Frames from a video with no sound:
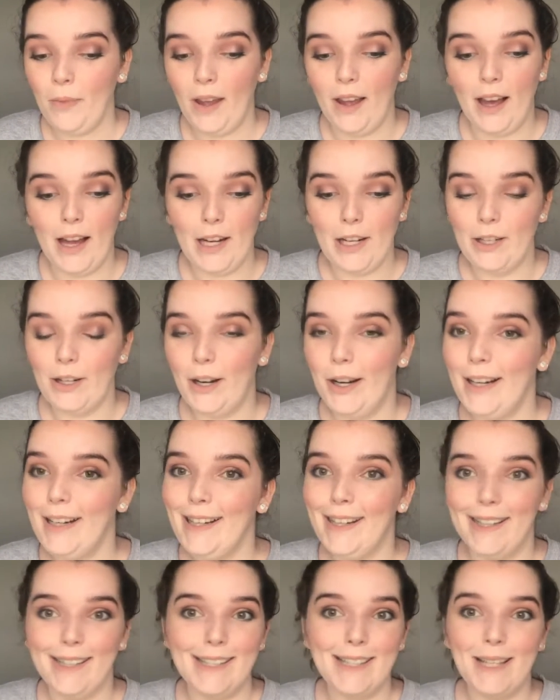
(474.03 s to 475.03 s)
I don't know,
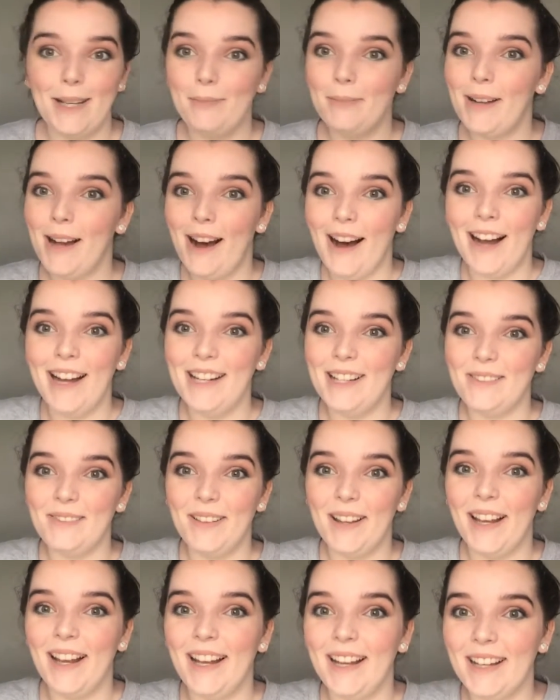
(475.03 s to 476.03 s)
are some kind of
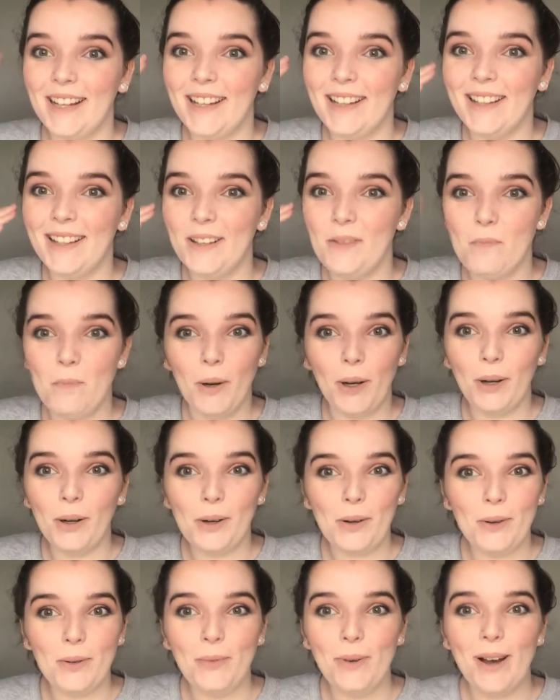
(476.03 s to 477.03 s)
like
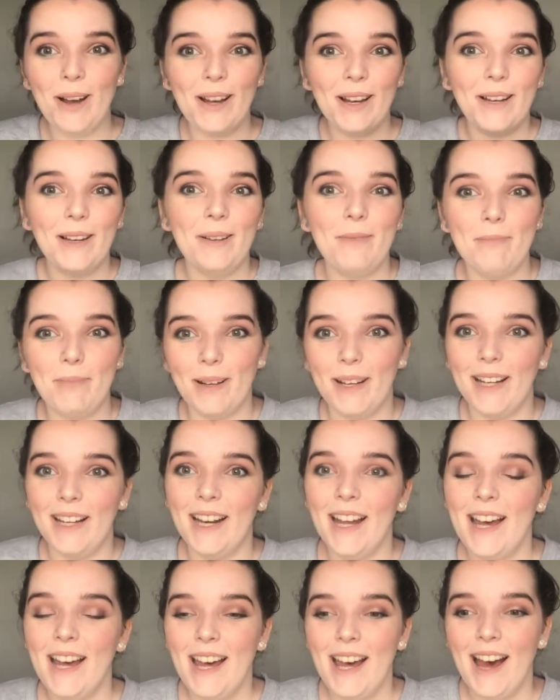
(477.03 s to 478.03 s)
miracle worker, but
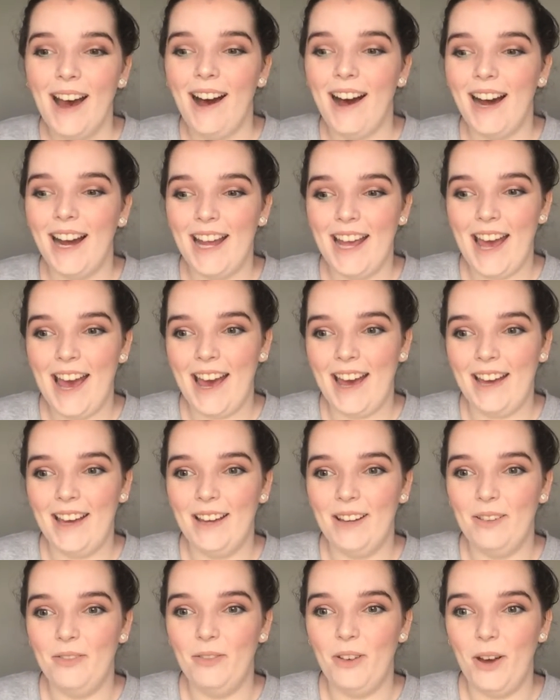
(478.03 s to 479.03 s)
I
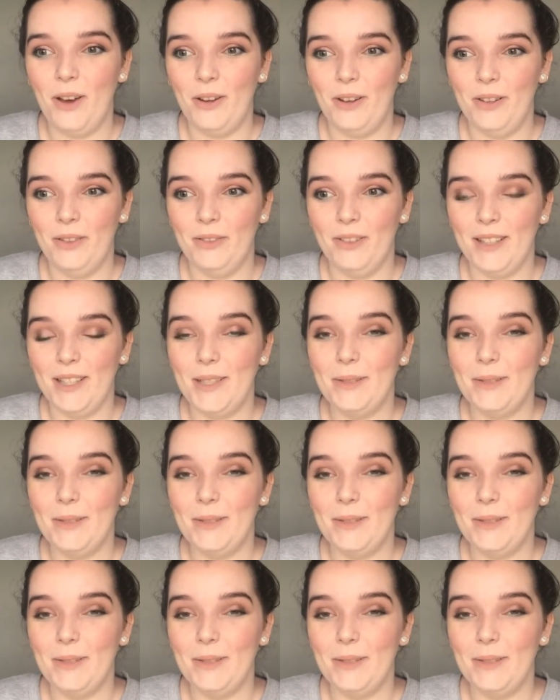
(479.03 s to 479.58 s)
have over